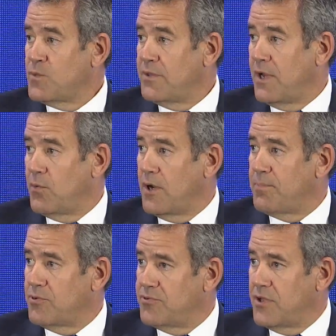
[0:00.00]
that
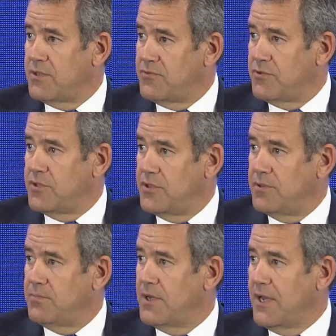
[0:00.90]
represents the,
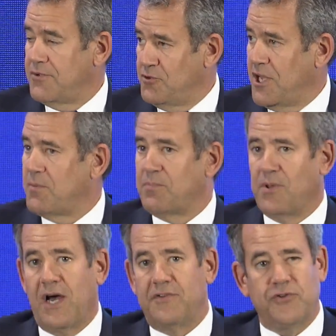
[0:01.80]
as the name
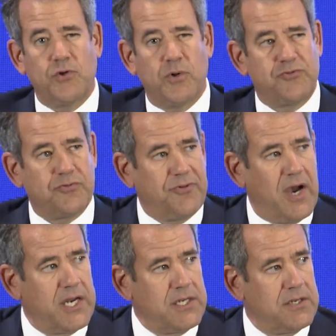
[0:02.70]
implies, the U.S.
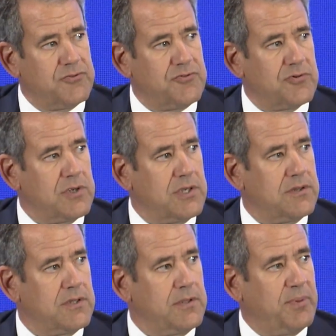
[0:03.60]
refining industry and
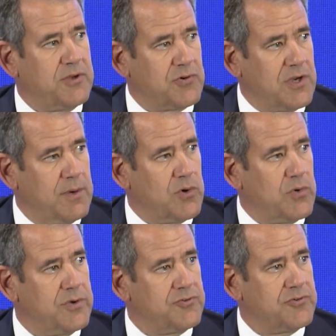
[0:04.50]
the petrochemical
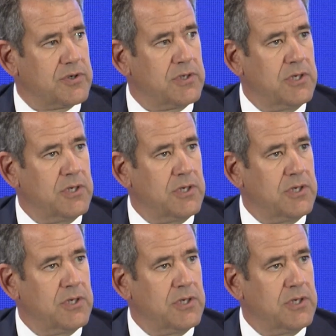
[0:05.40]
industry.